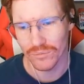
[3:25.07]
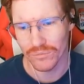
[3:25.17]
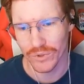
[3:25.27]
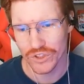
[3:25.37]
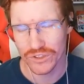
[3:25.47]

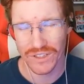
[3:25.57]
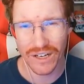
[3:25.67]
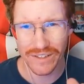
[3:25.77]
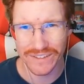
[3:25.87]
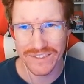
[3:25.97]
Which they're kind
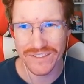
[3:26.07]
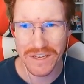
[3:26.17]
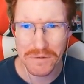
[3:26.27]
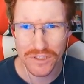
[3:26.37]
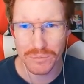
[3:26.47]
of like the
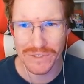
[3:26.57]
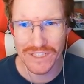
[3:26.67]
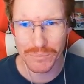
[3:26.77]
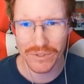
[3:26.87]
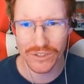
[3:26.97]
same
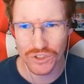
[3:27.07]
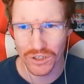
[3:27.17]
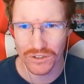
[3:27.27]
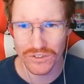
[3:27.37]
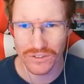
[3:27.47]
speed, but then
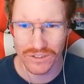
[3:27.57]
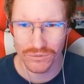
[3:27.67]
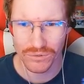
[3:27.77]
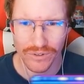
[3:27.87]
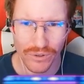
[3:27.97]
Charizard can
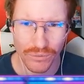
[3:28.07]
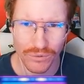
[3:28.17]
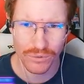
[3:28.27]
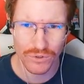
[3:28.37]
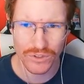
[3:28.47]
run
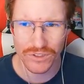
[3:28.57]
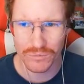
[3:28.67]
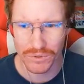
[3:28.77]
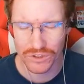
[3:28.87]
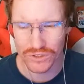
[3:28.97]
through just as
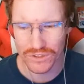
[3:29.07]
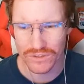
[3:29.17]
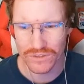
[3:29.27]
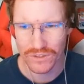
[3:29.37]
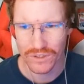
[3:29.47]
much
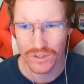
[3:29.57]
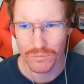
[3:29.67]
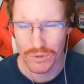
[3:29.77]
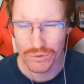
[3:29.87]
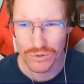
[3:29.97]
as
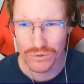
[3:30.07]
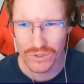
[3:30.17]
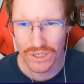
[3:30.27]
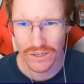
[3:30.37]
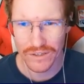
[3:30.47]
Mewtwo
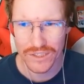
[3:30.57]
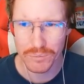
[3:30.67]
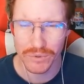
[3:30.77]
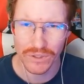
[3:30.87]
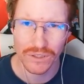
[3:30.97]
does,
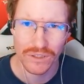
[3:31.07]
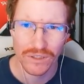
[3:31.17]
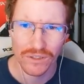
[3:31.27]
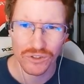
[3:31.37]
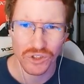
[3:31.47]
but
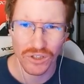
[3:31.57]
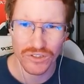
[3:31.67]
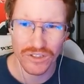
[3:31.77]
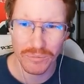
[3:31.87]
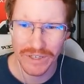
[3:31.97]

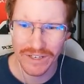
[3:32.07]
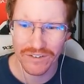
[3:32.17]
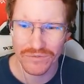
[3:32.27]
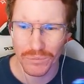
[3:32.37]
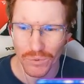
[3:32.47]
Charizard might
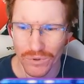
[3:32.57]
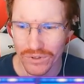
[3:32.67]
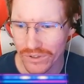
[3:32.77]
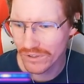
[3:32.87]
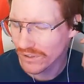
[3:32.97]
have
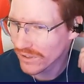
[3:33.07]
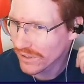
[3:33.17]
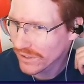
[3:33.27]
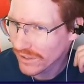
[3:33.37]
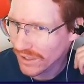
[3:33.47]
more
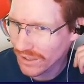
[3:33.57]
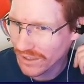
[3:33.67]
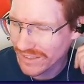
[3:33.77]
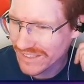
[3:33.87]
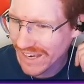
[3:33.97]

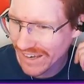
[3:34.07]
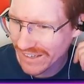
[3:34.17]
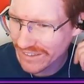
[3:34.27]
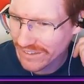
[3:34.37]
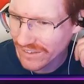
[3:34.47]

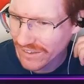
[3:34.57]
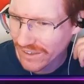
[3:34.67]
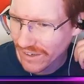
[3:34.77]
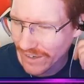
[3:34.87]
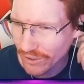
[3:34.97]
attack.
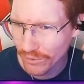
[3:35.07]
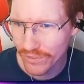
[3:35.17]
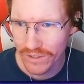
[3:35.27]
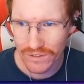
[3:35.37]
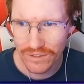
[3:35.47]
I don't
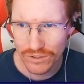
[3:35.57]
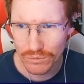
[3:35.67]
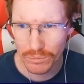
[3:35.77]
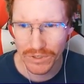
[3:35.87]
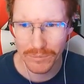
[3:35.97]
think this will
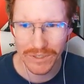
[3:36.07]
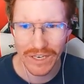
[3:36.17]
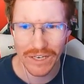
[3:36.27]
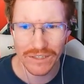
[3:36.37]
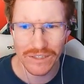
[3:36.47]
come in
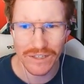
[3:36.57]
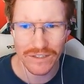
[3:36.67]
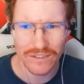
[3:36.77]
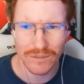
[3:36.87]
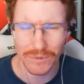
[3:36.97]
handy
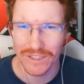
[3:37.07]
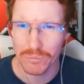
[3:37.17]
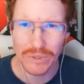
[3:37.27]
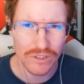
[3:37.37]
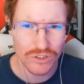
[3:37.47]
against something like
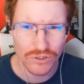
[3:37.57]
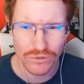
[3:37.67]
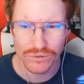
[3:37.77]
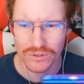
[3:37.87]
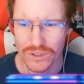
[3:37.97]
Pikachu